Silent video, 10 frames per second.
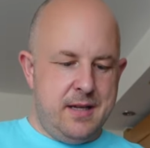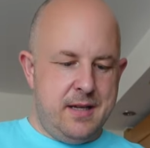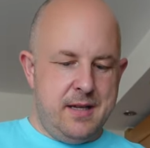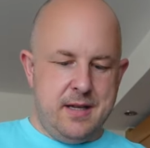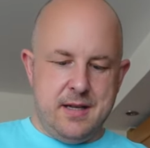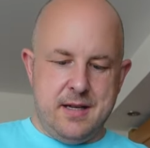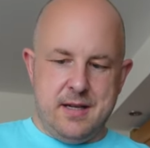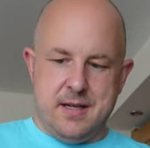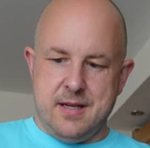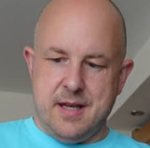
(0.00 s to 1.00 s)

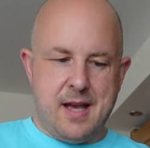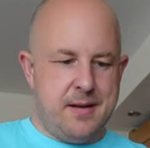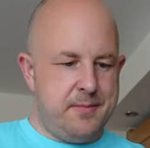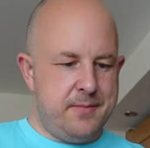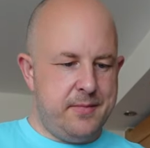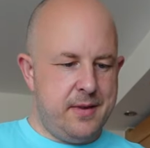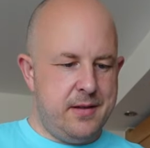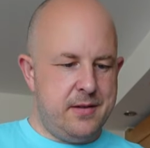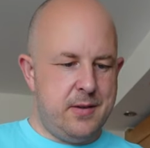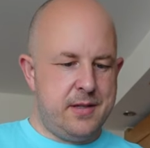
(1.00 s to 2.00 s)
So
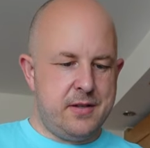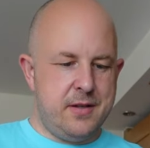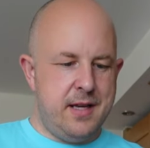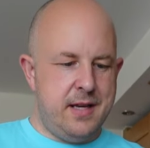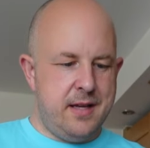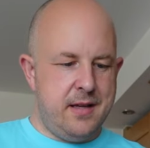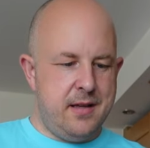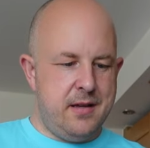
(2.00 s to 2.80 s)
it says on here,